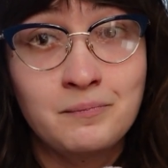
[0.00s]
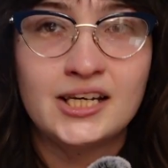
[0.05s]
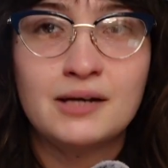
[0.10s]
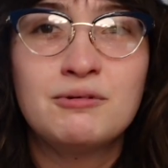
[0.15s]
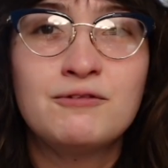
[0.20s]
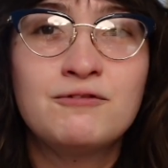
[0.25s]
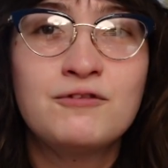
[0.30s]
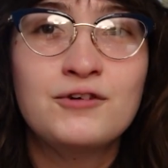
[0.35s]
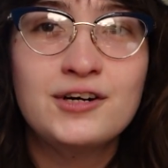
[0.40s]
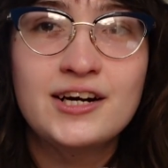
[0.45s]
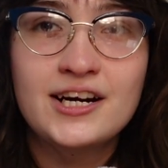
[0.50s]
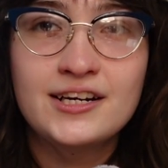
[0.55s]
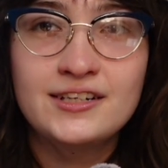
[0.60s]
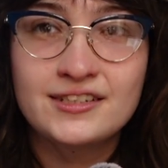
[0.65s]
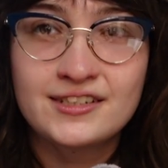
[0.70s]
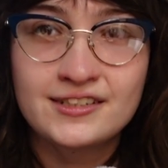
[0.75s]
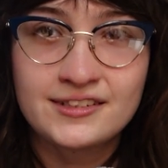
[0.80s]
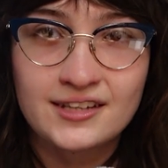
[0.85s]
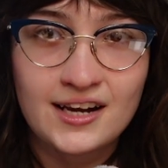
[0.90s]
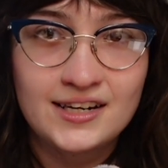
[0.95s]
And before I
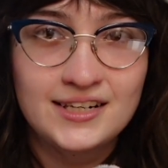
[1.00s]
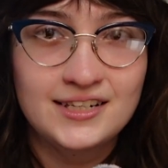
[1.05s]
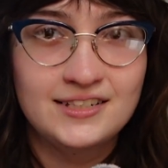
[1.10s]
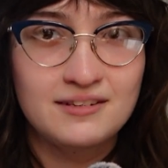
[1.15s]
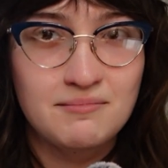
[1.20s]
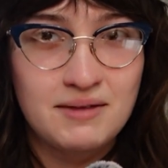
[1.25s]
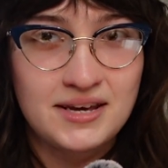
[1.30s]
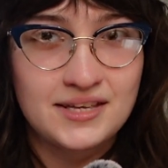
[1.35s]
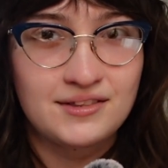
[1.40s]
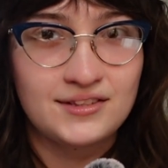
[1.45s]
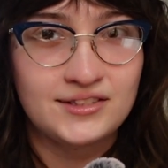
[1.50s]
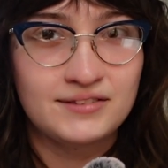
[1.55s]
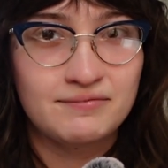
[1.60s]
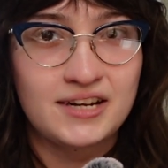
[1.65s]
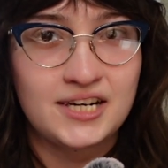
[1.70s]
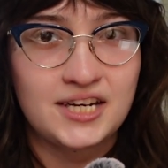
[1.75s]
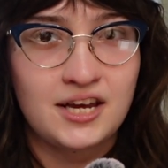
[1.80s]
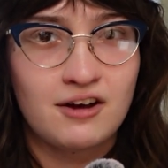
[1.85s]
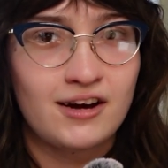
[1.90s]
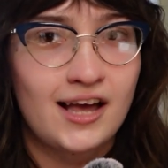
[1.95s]
decided to make this
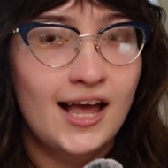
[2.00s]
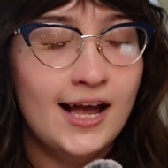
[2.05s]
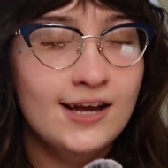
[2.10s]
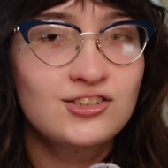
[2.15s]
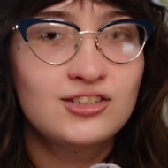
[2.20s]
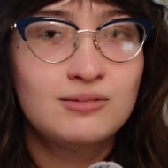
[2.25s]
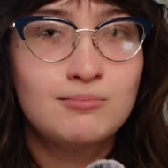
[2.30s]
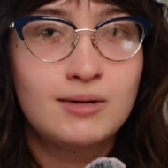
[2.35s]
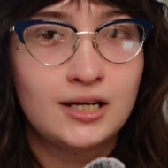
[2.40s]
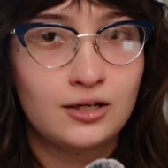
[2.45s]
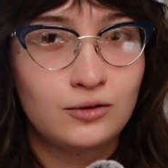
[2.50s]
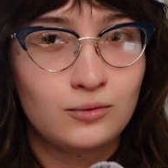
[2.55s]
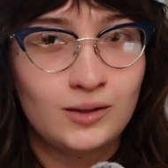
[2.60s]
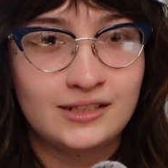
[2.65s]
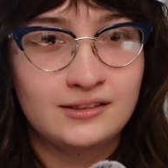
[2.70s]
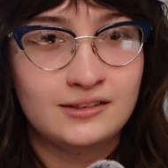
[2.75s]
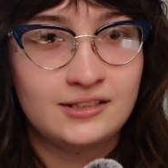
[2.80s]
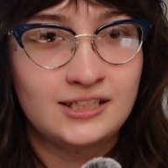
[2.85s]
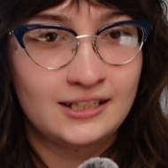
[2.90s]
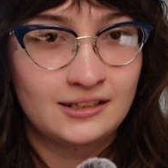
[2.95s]
video, I actually made a
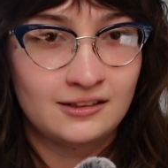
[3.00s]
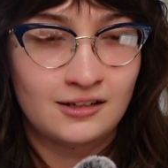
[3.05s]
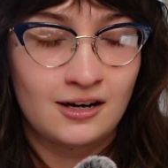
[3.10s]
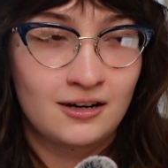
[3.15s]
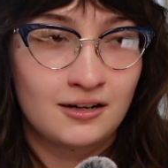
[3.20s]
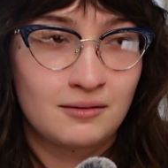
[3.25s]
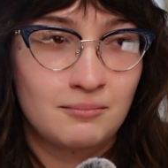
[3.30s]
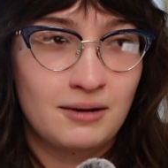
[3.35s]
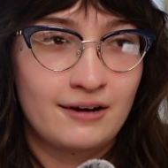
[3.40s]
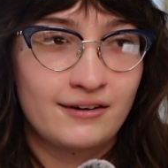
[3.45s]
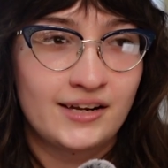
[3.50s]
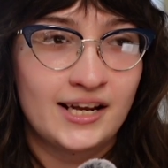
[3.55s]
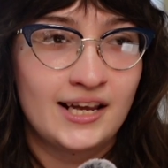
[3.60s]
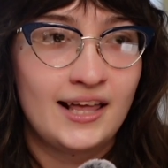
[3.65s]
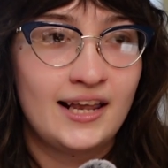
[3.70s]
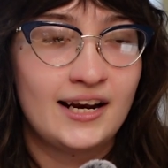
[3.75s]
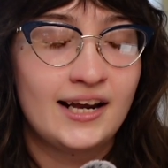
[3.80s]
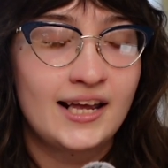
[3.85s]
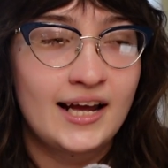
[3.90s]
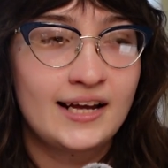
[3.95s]
quick TikTok about it,
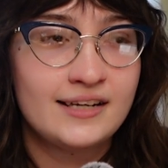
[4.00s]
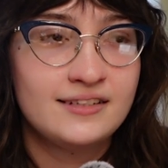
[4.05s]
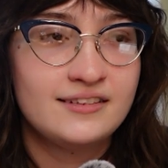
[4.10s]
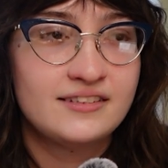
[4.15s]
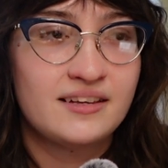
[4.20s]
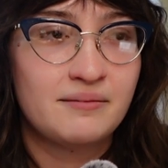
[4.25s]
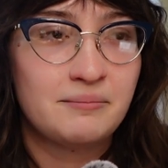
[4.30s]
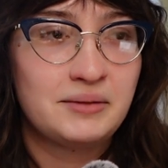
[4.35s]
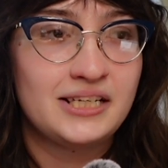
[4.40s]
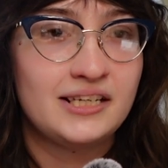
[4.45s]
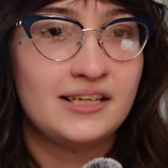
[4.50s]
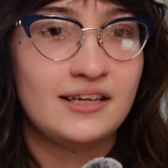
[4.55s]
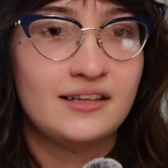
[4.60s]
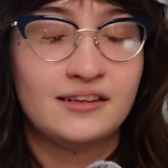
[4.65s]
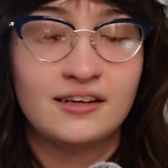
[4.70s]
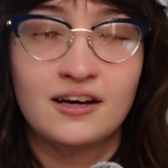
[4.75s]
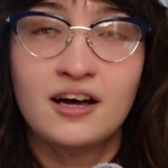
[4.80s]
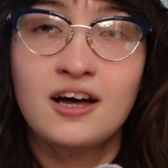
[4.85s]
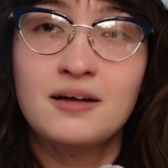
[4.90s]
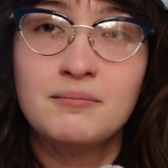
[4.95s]
and I had somebody
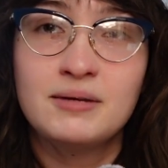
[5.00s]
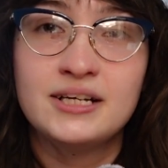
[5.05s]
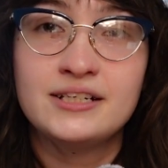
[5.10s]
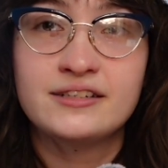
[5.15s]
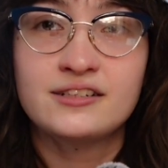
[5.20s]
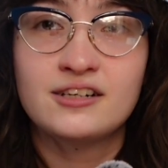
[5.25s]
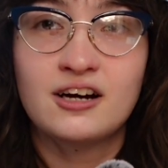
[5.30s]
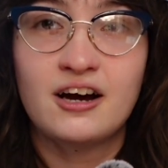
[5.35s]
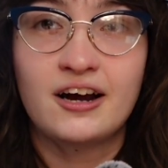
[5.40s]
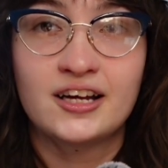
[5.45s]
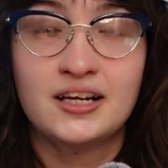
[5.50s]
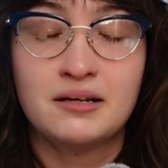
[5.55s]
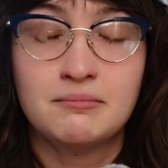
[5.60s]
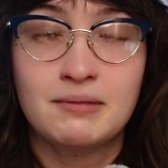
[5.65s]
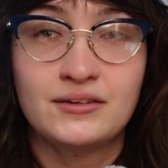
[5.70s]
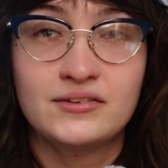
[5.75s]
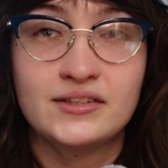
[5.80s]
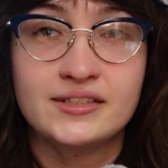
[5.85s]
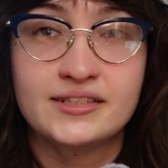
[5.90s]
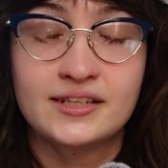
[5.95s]
in the comments talking
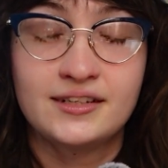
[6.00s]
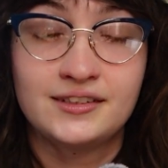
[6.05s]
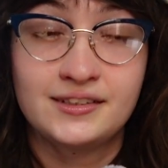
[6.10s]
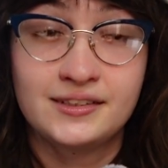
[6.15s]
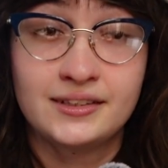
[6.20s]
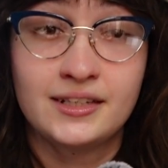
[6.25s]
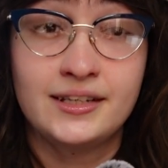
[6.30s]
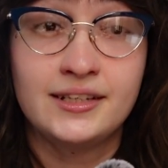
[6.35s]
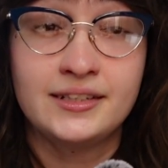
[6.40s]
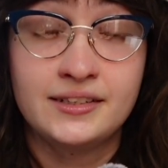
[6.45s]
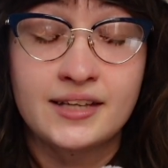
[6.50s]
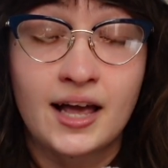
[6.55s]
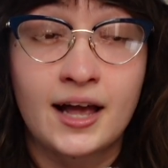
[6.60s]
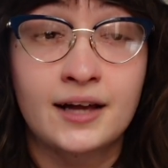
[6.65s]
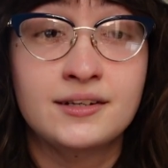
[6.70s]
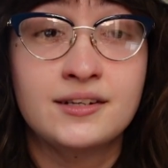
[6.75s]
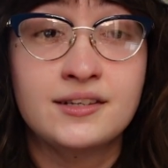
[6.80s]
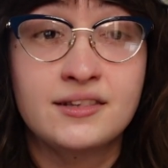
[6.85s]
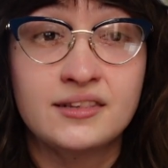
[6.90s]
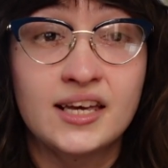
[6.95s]
about this
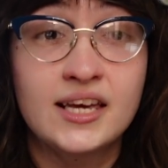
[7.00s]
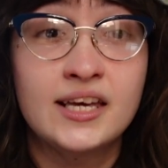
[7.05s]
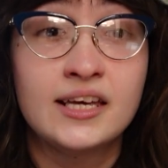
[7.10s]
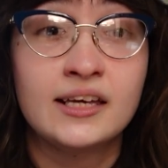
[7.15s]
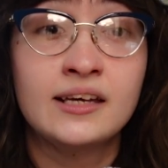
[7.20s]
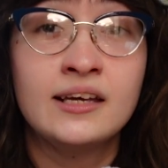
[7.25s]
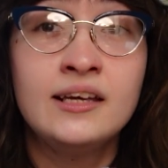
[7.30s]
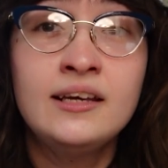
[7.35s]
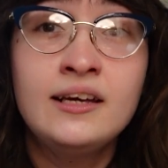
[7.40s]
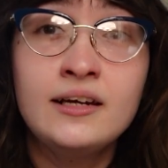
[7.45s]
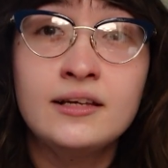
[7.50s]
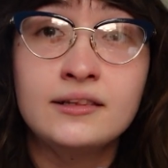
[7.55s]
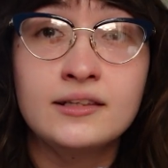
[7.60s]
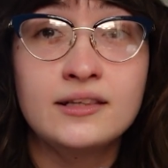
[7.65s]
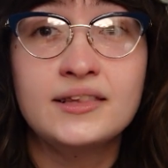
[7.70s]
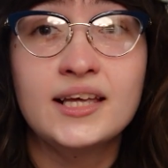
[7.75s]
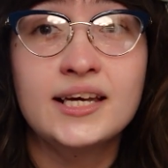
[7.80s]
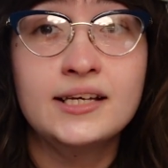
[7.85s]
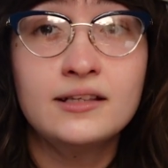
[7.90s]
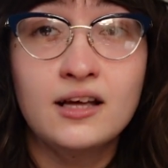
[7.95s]
exact thing
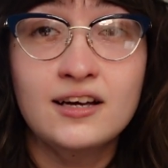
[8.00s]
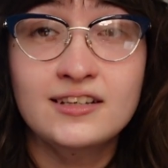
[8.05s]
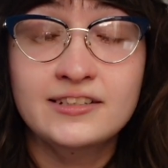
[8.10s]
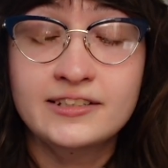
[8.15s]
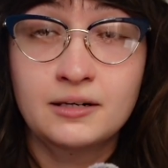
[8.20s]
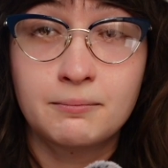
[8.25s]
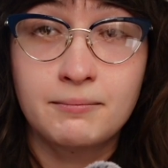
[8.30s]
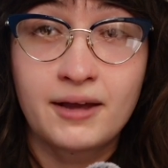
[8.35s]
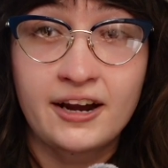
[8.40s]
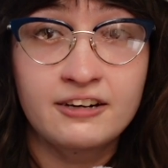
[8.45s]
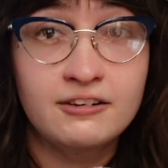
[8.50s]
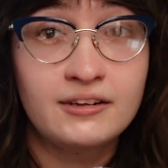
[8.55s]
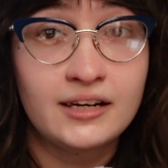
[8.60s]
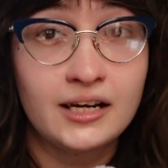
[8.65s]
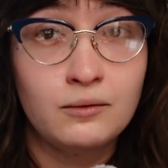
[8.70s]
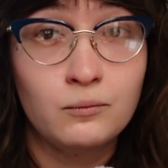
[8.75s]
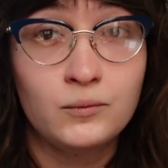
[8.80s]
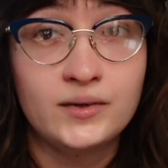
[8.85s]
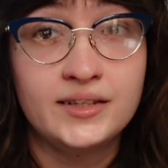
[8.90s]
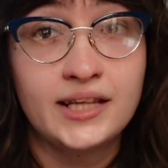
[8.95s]
that they lost a
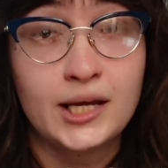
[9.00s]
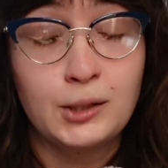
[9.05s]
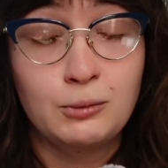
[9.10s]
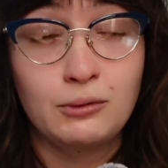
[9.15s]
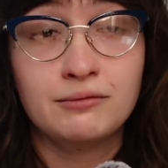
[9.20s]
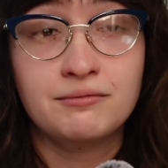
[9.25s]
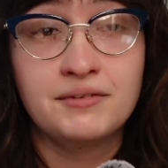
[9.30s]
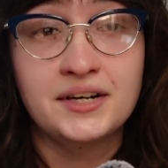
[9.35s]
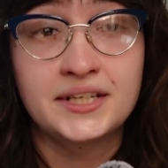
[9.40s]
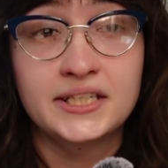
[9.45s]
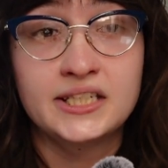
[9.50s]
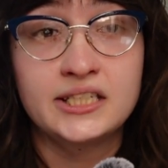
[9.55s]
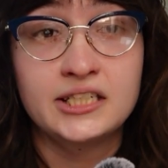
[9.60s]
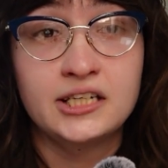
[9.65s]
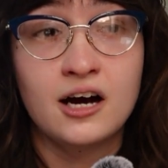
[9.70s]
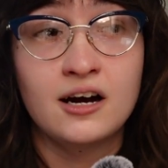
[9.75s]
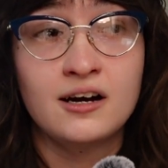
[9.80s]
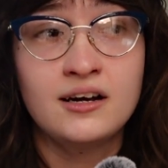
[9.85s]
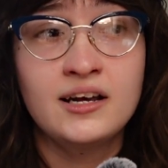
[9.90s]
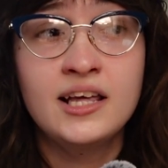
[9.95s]
parent when they were really
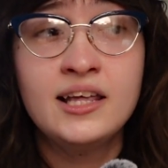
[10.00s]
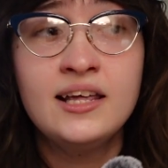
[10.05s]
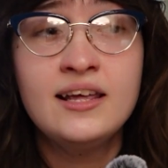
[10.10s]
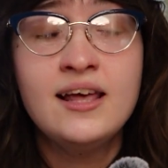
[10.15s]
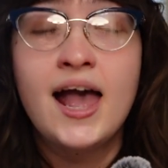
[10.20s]
young,